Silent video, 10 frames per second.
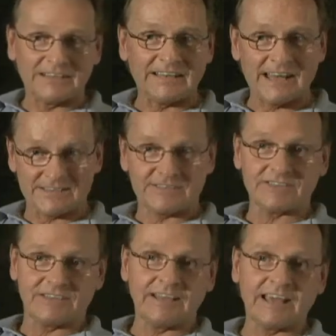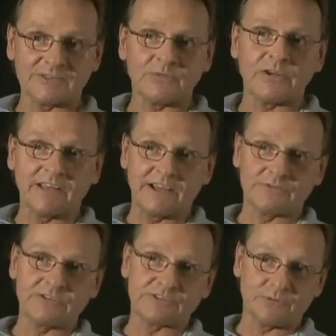and that's, and that's where the
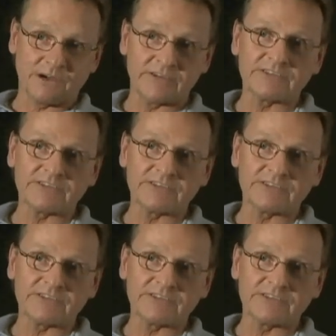100 square